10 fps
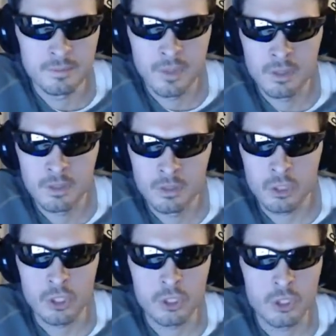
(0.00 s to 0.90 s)
Chris,
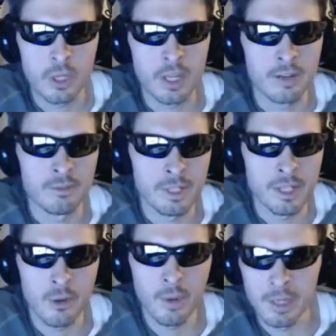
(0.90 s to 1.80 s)
you saw that
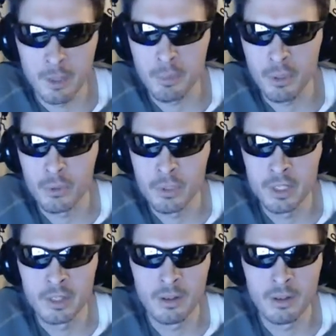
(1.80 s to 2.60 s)
video I uploaded of